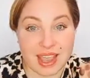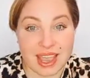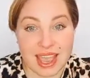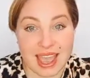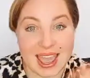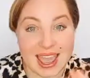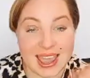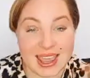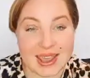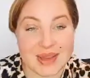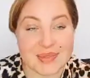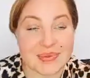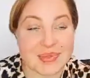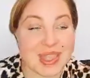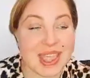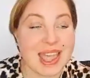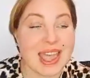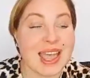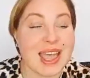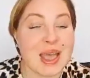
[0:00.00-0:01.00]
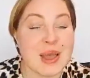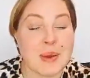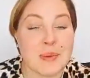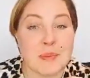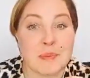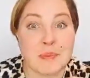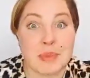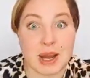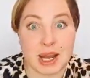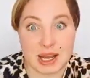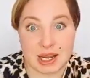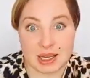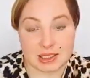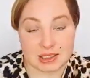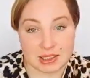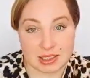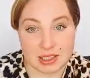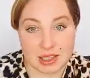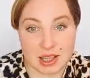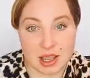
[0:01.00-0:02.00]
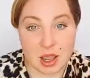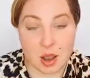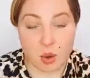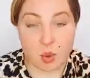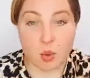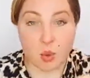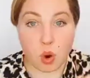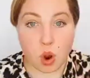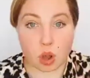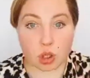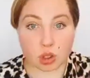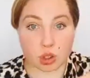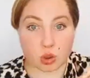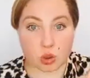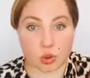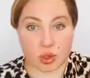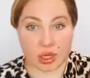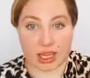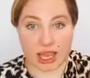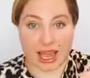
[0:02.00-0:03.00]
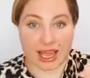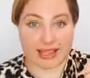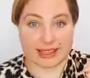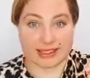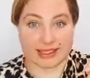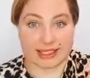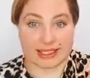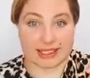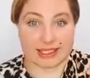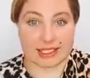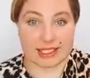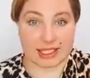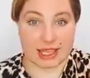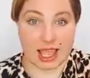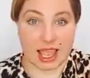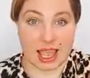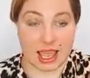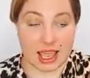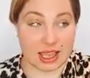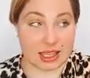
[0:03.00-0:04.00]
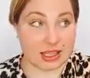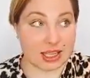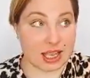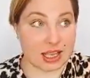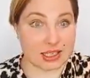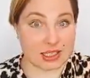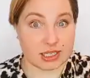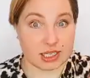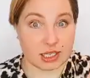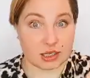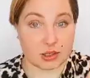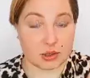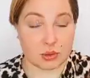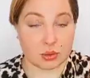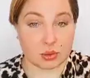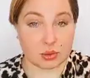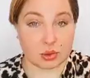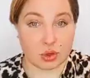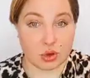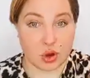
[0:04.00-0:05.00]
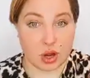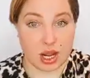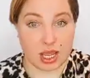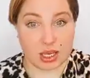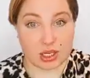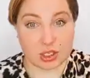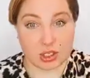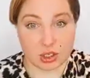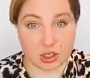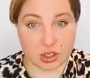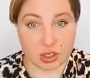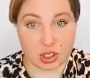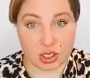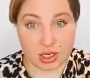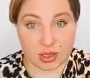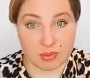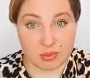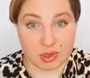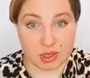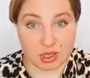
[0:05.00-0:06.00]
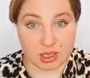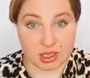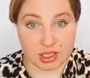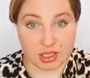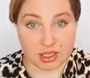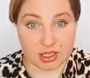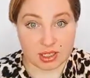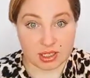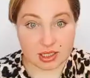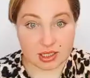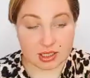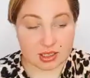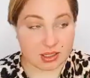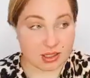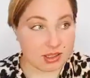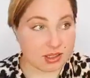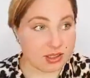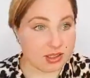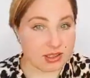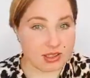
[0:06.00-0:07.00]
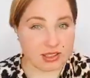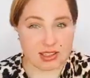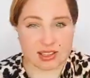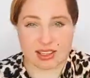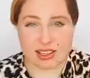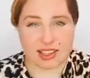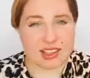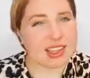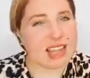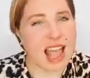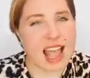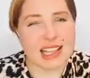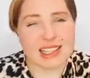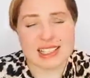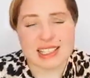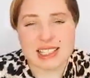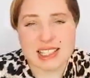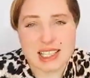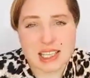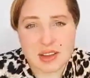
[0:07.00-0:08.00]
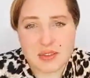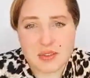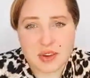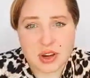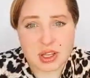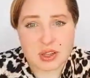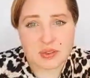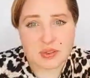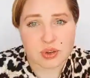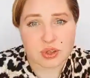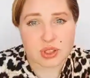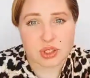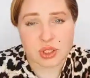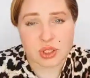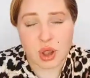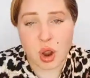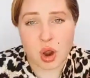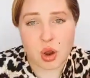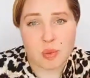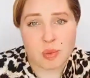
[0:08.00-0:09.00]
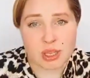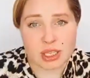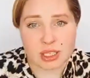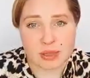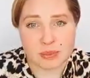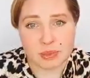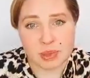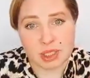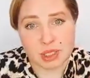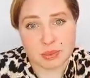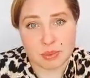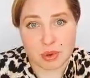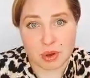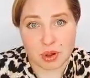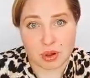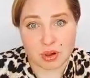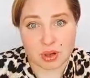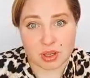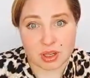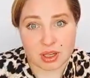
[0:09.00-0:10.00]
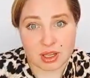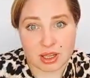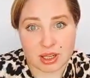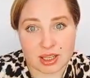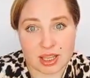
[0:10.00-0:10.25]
Hey, but what we understand as a good relationship, that's different for so many people.